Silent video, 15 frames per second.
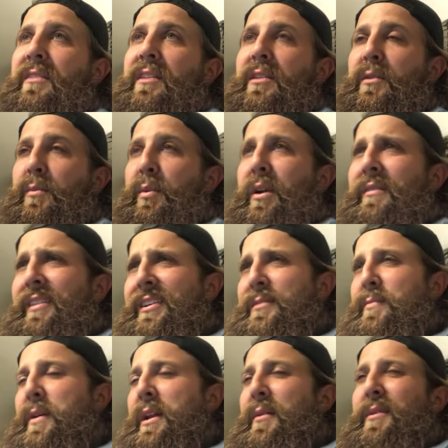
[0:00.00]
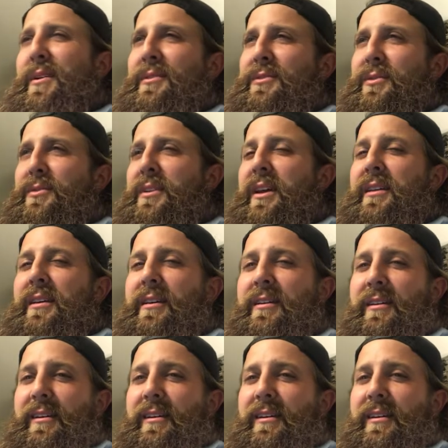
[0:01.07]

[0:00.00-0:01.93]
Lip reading: than the previous, but I would also say that